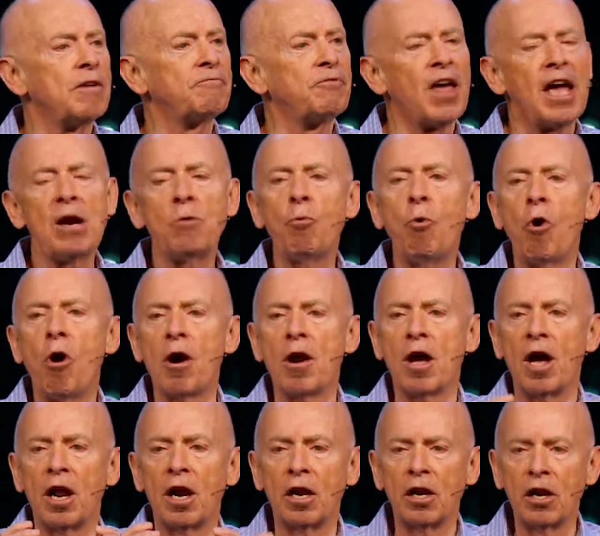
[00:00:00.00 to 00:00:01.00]
if they
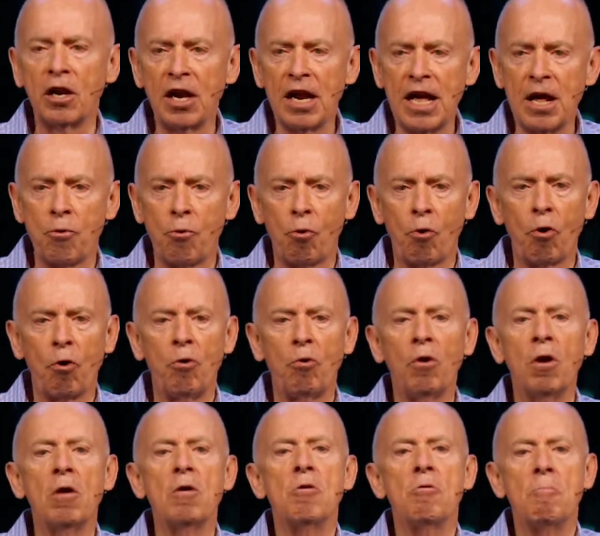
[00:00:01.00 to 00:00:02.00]
weren't a
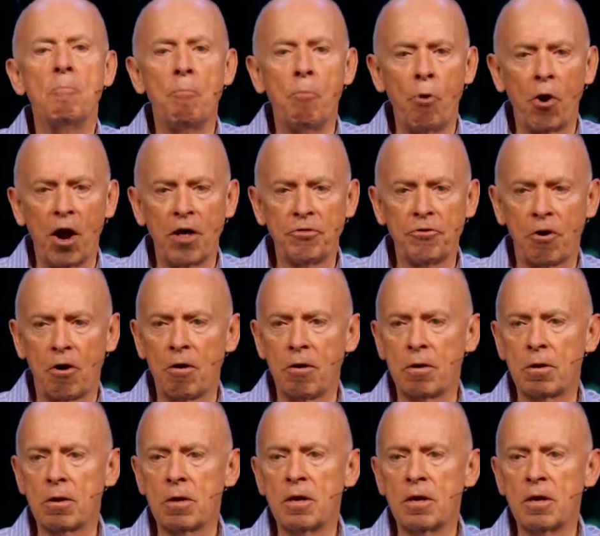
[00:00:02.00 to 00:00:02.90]
literal brother,